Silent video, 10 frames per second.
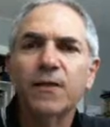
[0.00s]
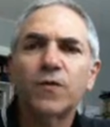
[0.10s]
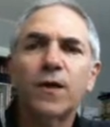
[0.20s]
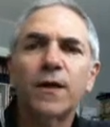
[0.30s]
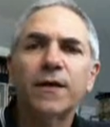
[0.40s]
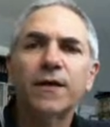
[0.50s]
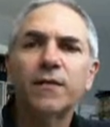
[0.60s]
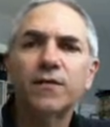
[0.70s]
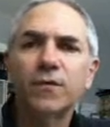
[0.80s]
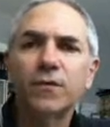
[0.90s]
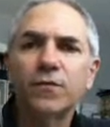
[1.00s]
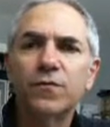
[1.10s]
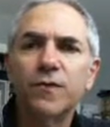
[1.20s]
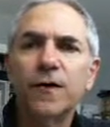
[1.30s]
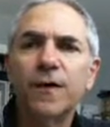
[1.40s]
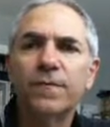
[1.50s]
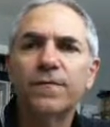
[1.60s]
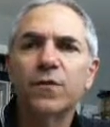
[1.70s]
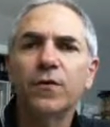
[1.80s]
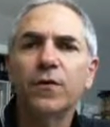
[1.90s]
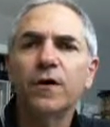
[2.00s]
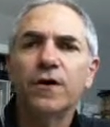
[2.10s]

trying to take full